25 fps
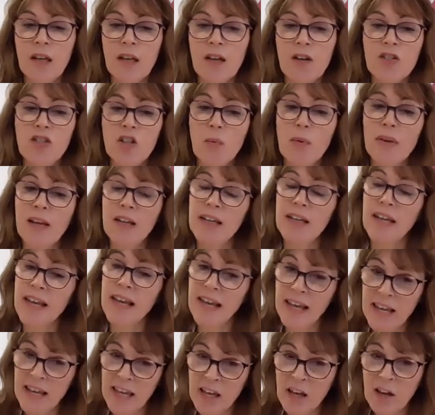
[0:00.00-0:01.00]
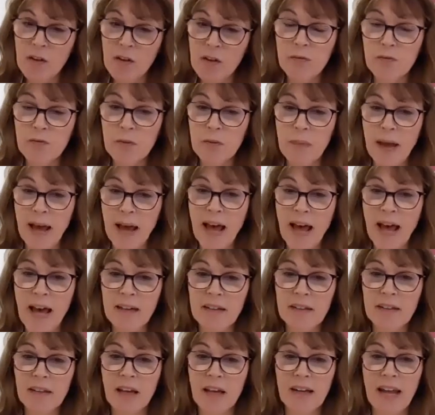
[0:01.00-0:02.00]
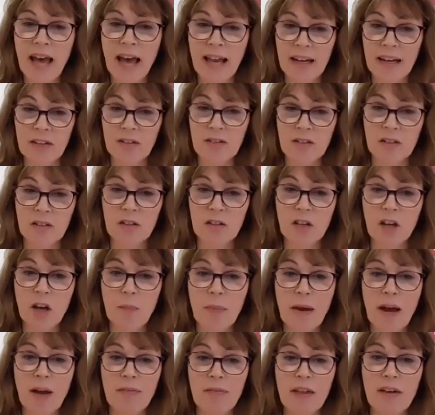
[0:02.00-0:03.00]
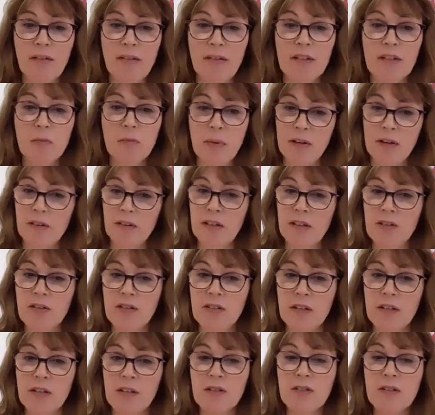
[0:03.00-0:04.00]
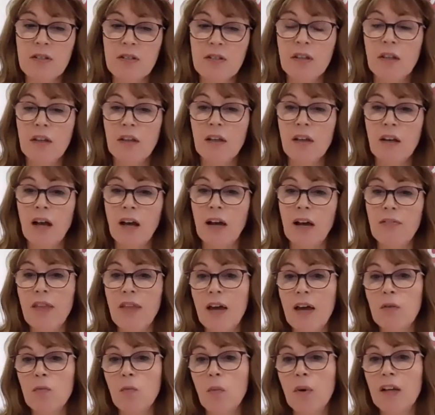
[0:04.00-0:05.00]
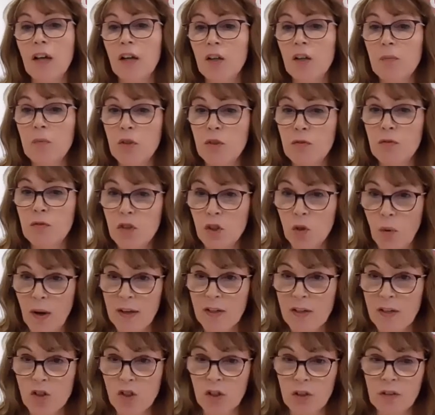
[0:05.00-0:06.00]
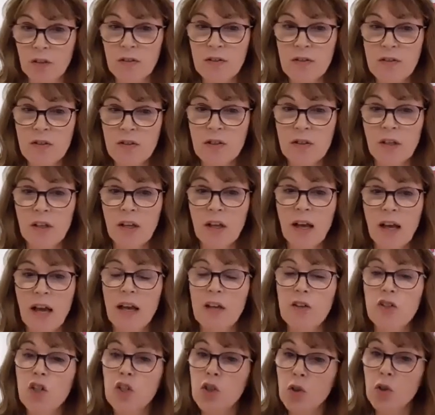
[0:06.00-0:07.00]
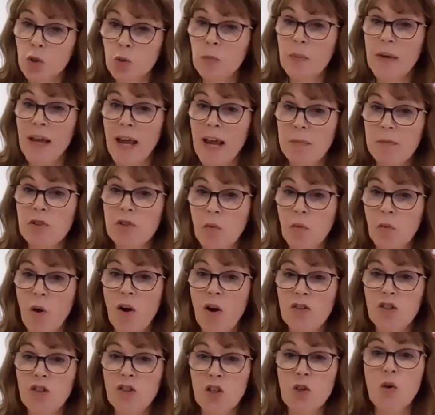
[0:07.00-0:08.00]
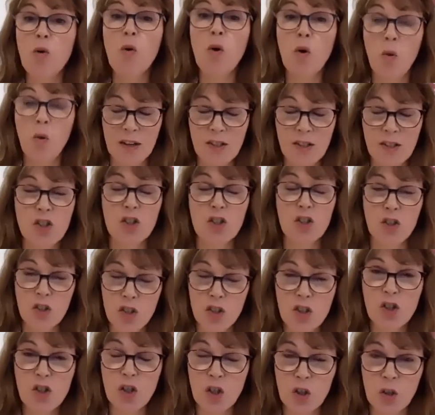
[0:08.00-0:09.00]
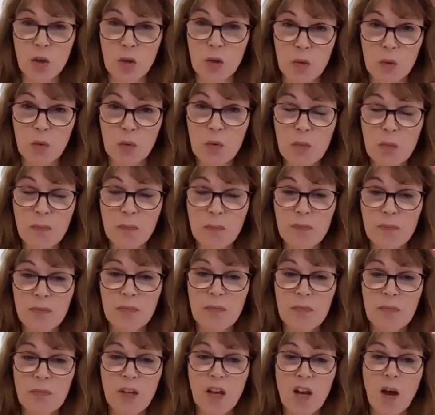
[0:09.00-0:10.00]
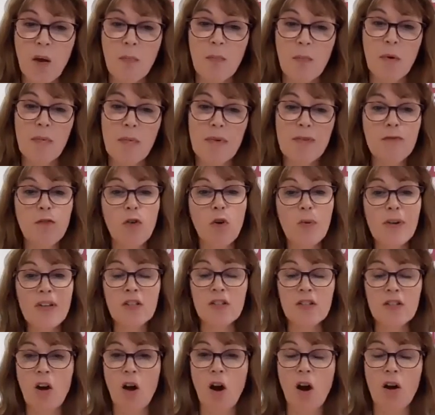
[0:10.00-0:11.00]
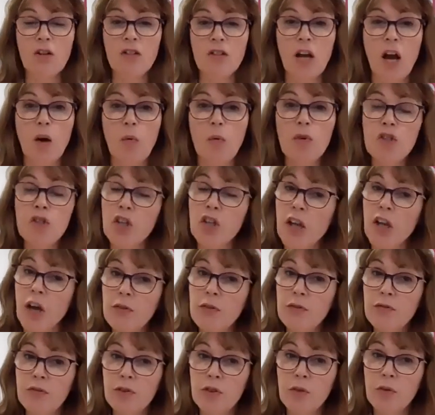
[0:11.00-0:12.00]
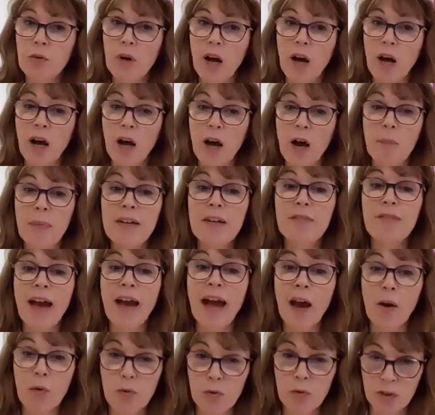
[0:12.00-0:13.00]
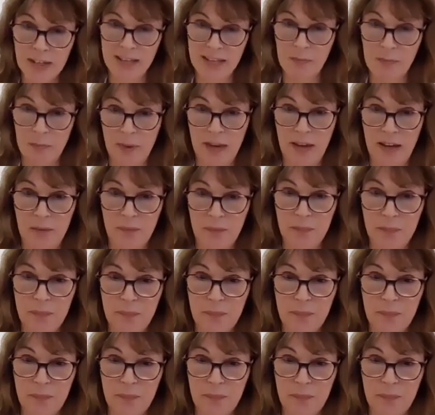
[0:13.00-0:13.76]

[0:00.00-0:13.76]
So we're going to hear from Anne and Alison about their experiences, and then we're going to move to questions, and you'll be able to ask your questions too. But before we start, I want to go through a bit of housekeeping.